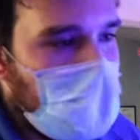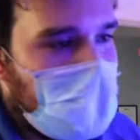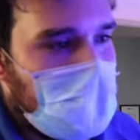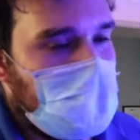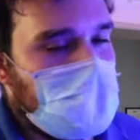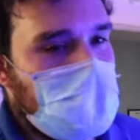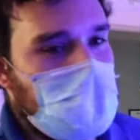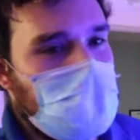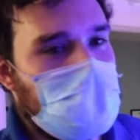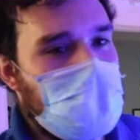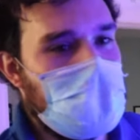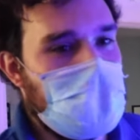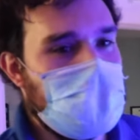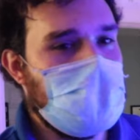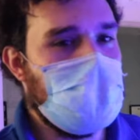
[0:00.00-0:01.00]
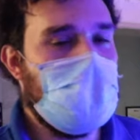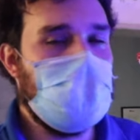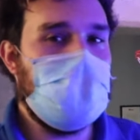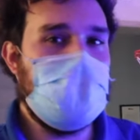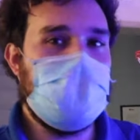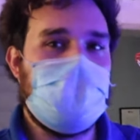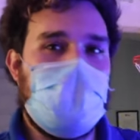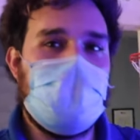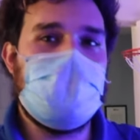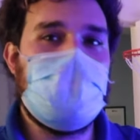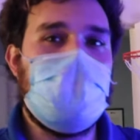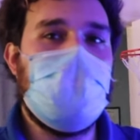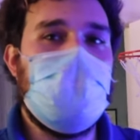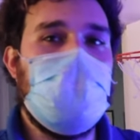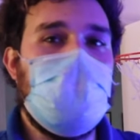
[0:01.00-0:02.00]
of algae because you know that your tank's
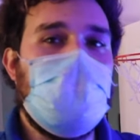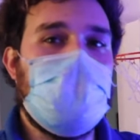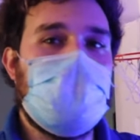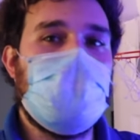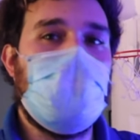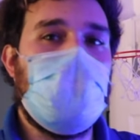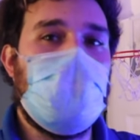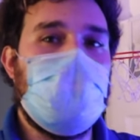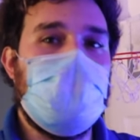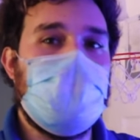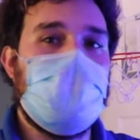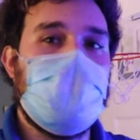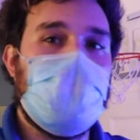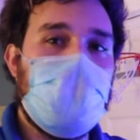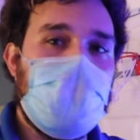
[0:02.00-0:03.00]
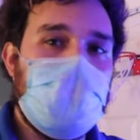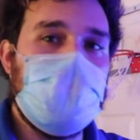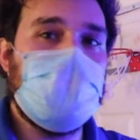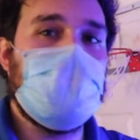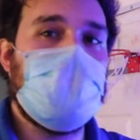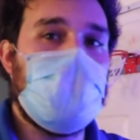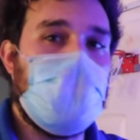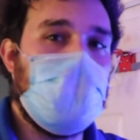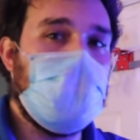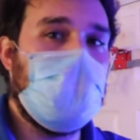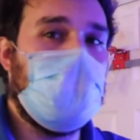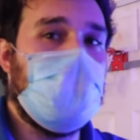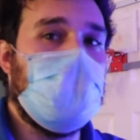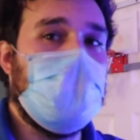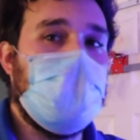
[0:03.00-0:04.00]
gonna be much more mature and
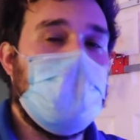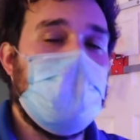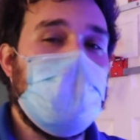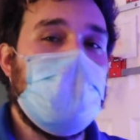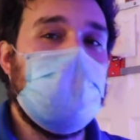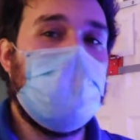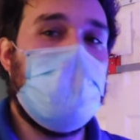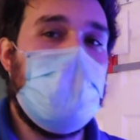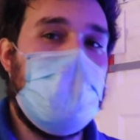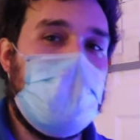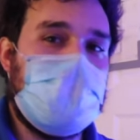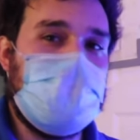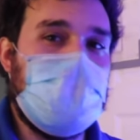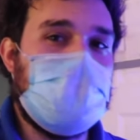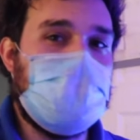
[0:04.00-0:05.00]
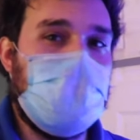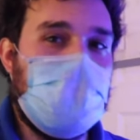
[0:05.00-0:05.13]
stronger the next 6